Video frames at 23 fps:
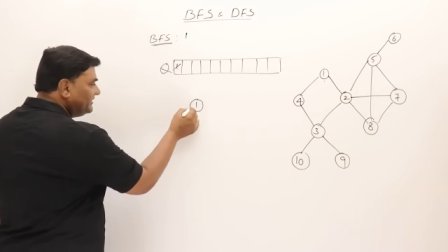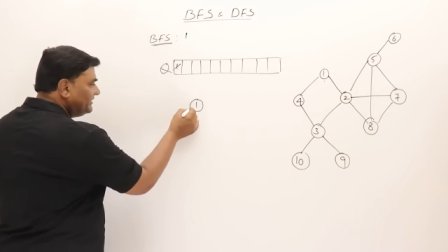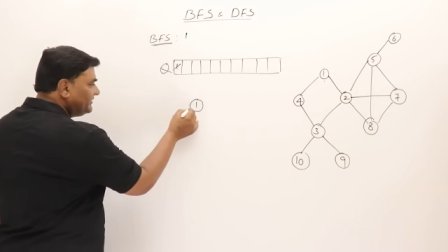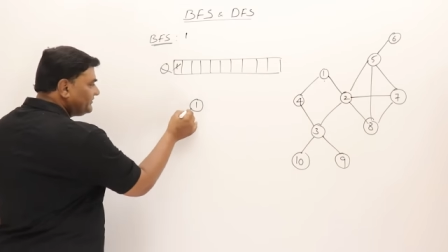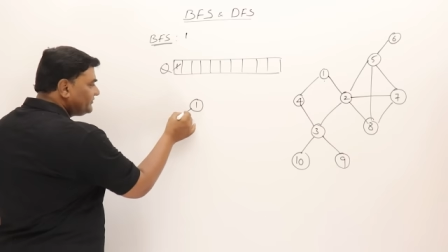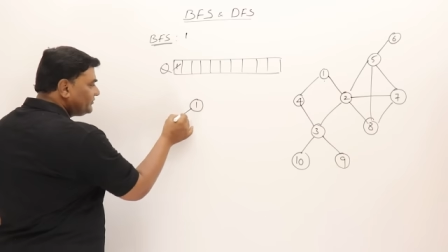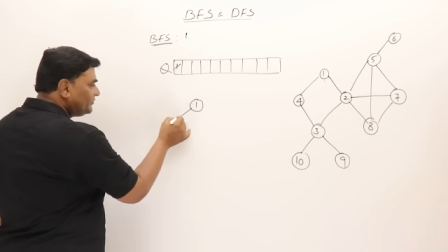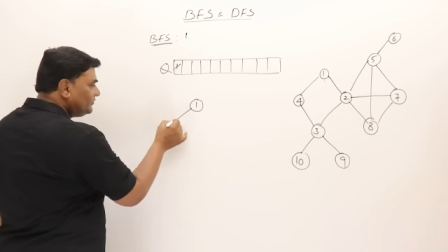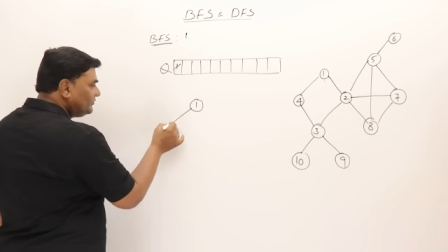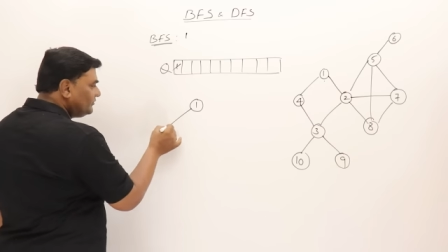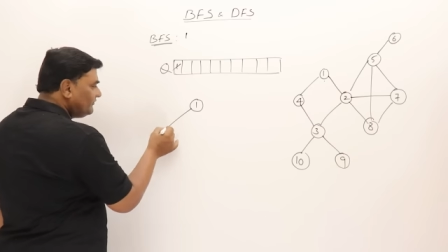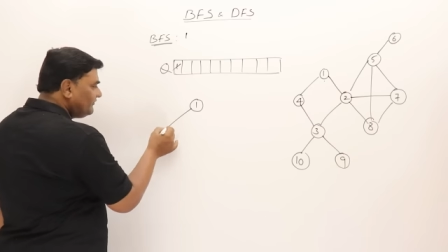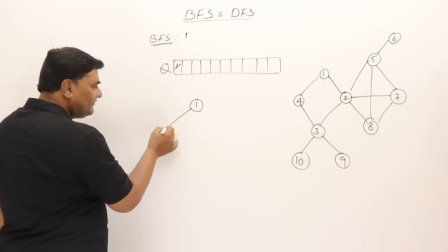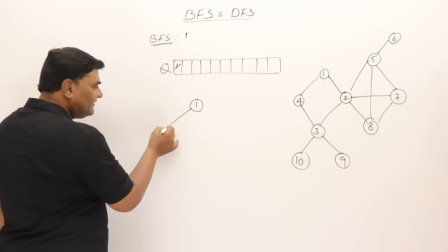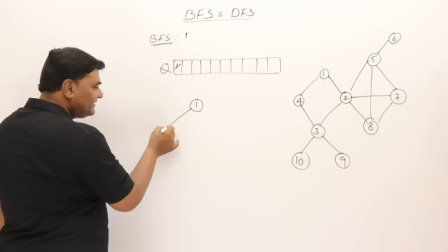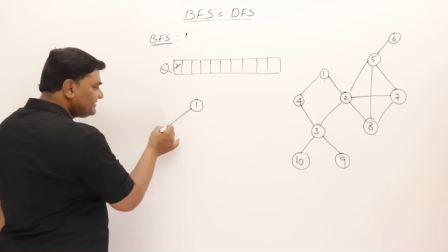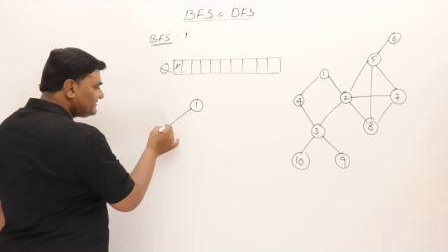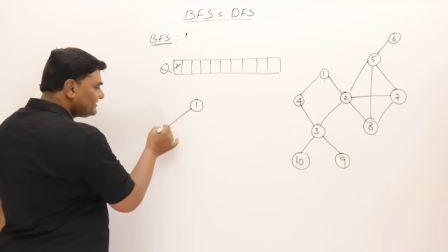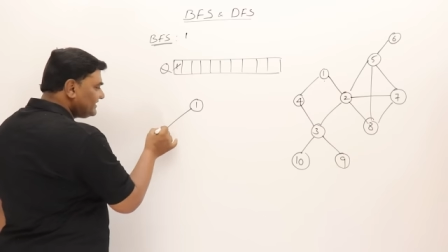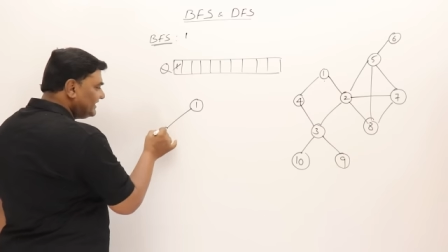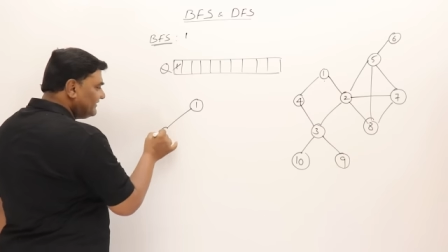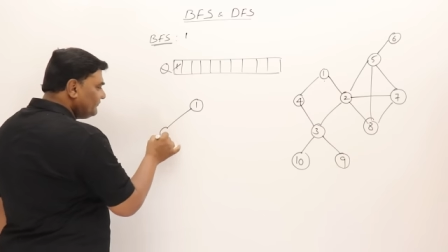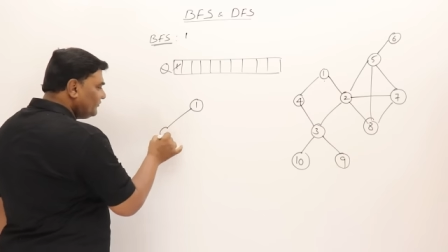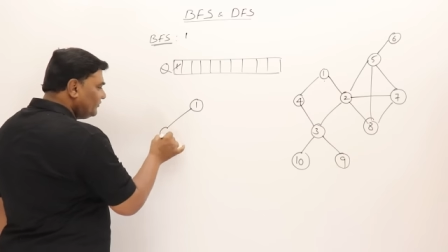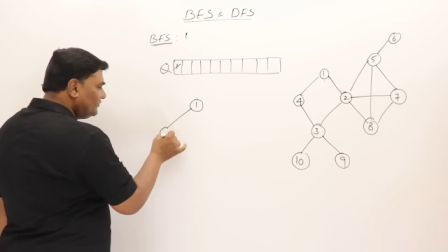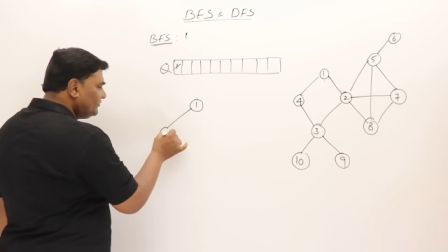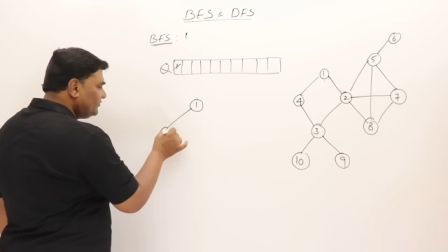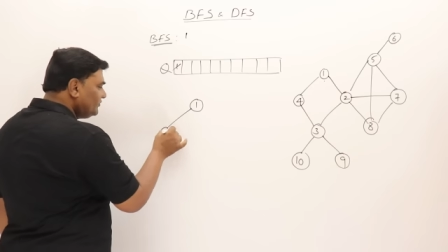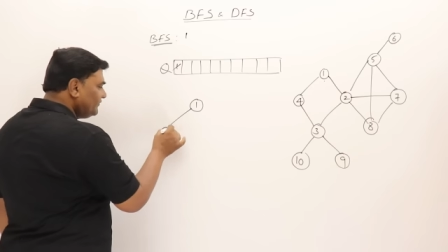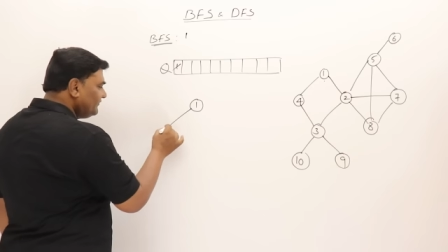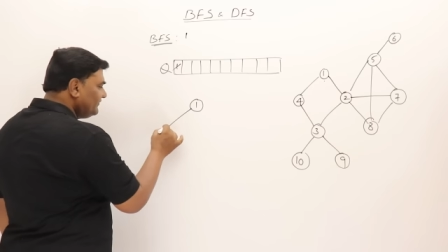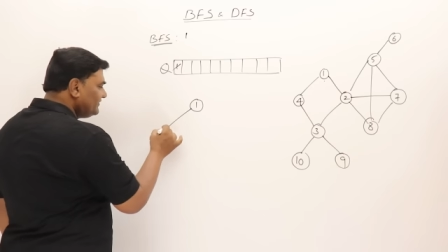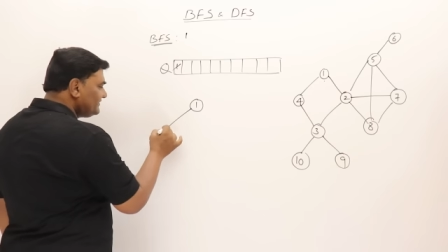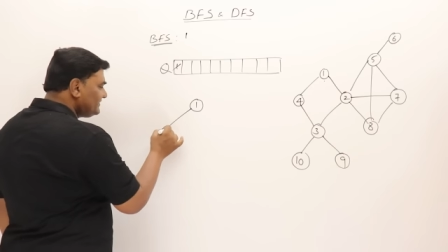So first I want
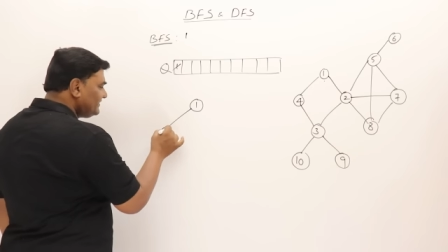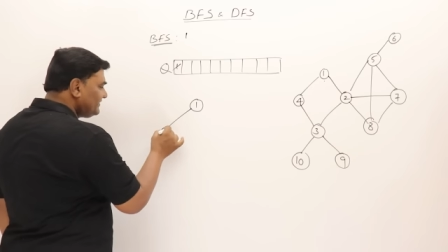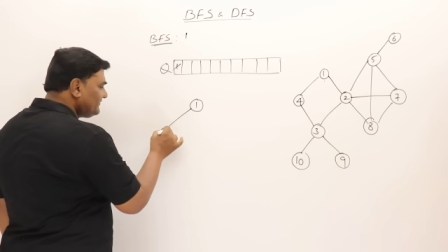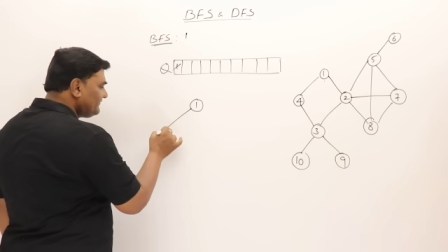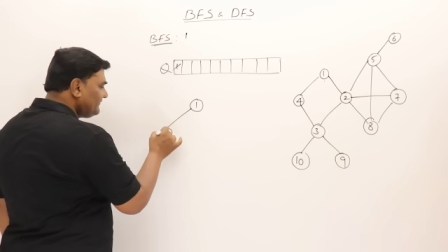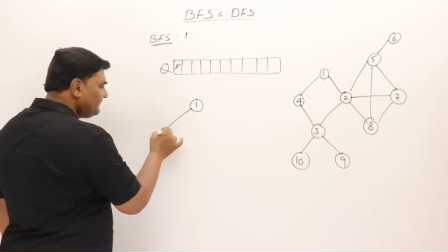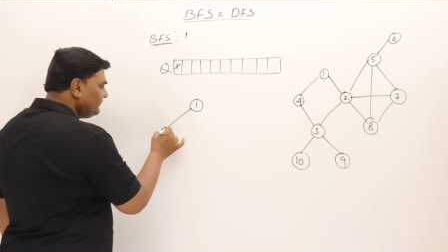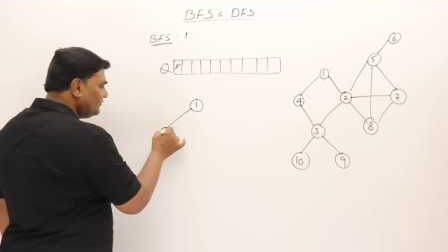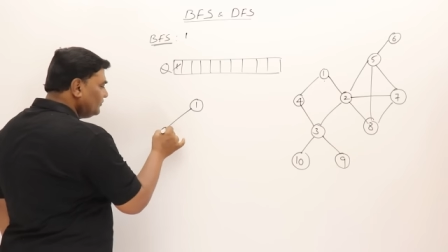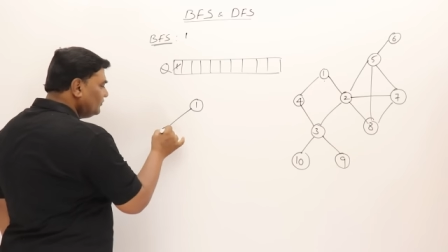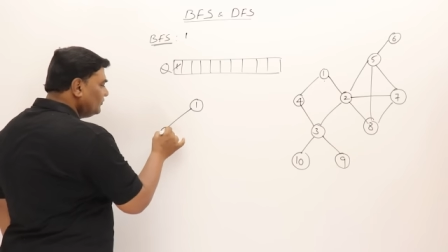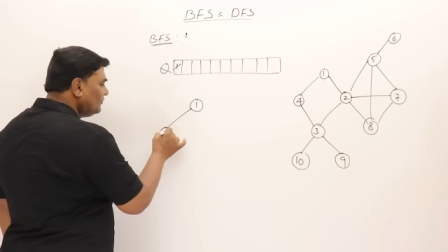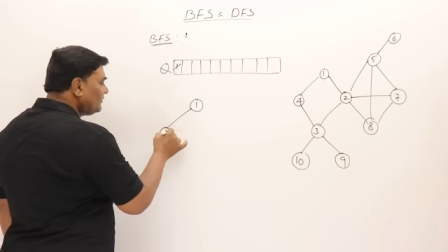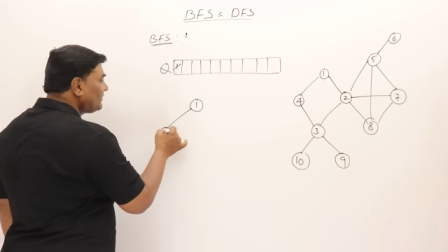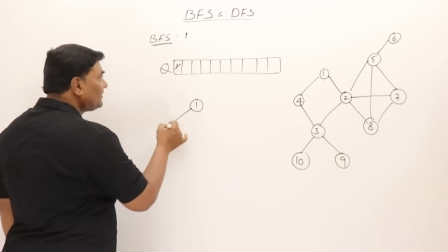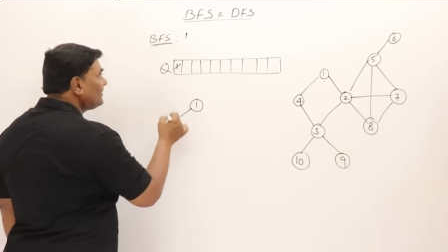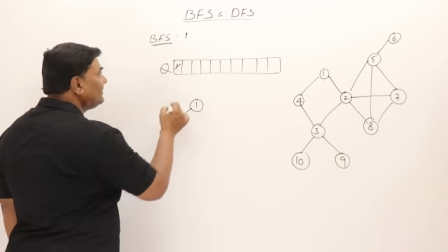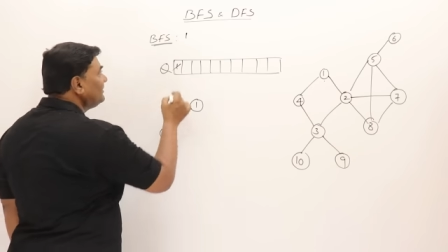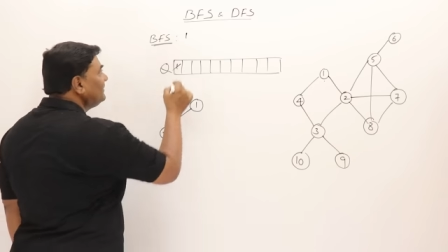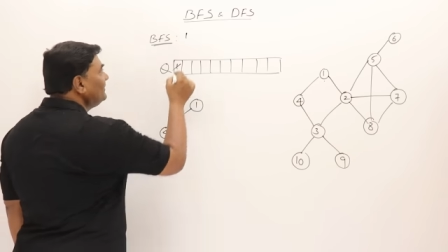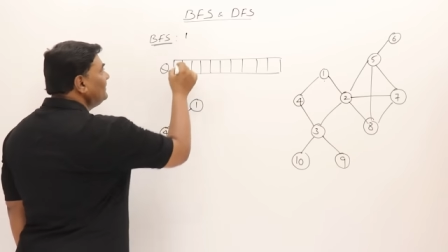to visit 4.